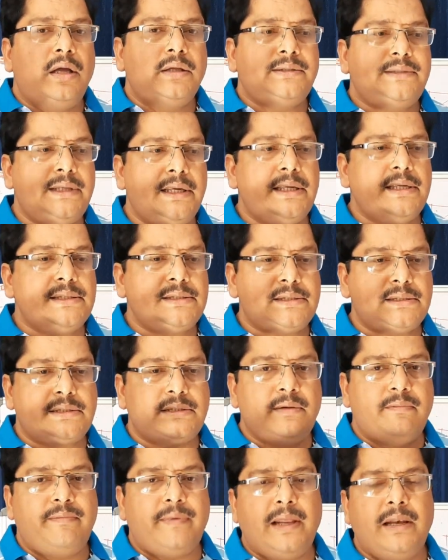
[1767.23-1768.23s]
chest,
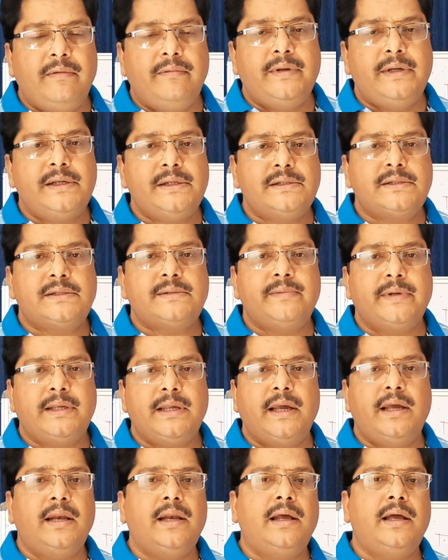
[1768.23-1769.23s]
pelvis,
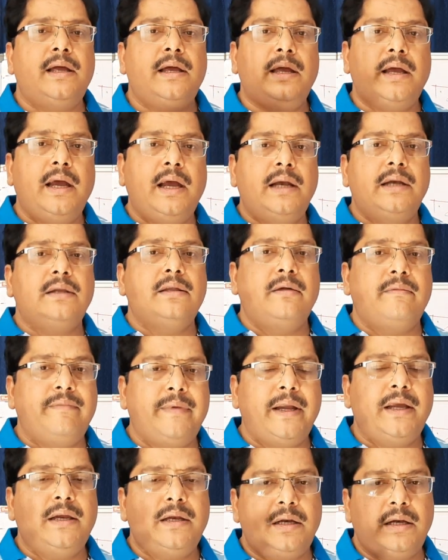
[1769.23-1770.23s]
vagina, and the
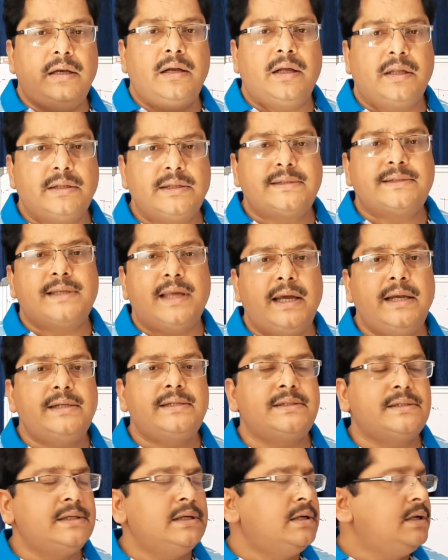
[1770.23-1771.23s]
brain and other
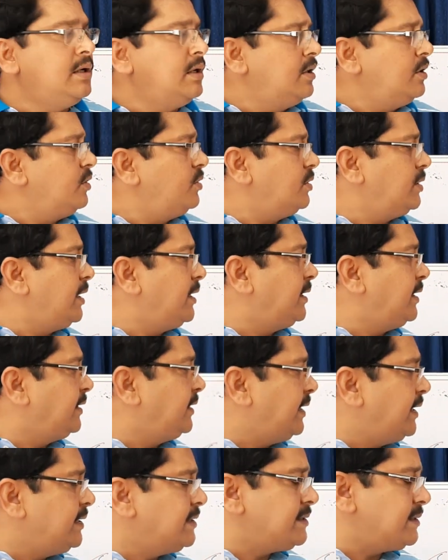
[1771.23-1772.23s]
sides. Those are the
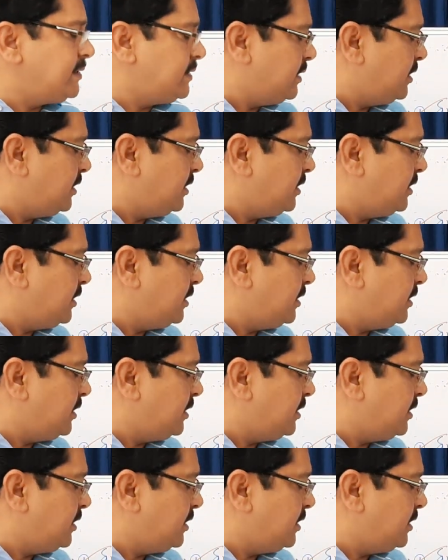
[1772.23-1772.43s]
things